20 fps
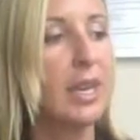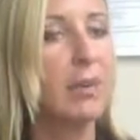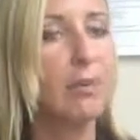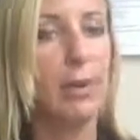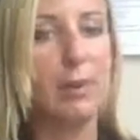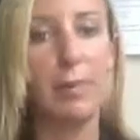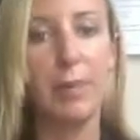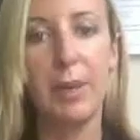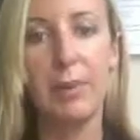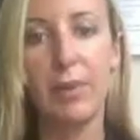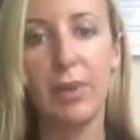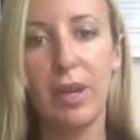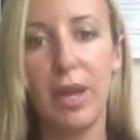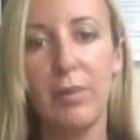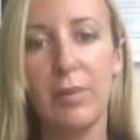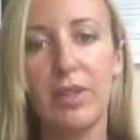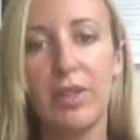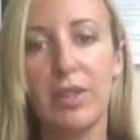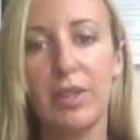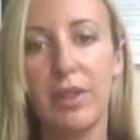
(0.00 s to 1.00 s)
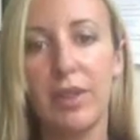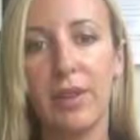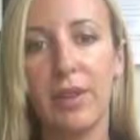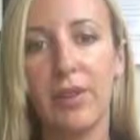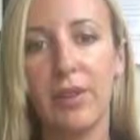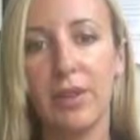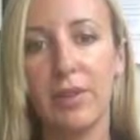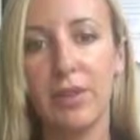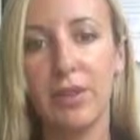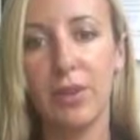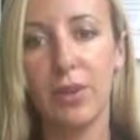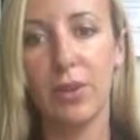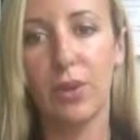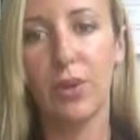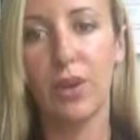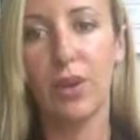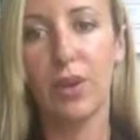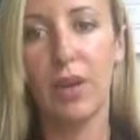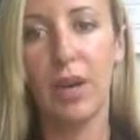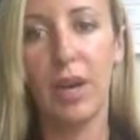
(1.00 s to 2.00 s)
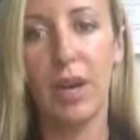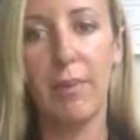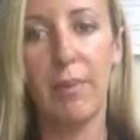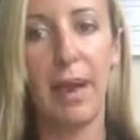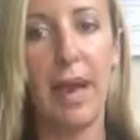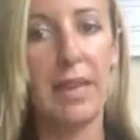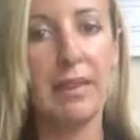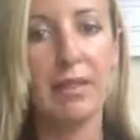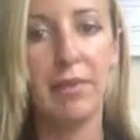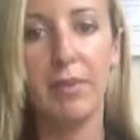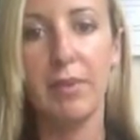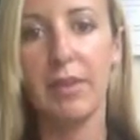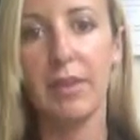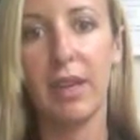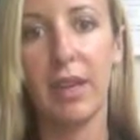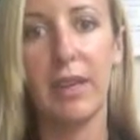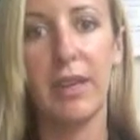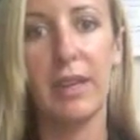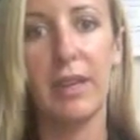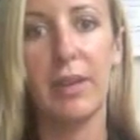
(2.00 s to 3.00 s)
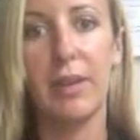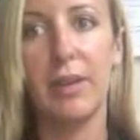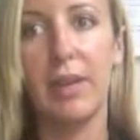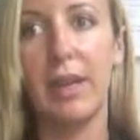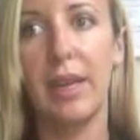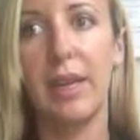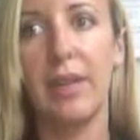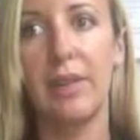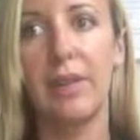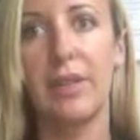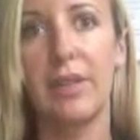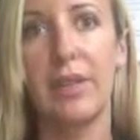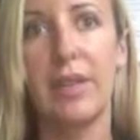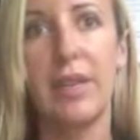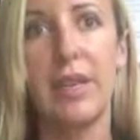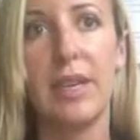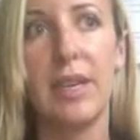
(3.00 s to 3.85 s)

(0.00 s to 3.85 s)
When people come into the thrift store, ask them to sign in, and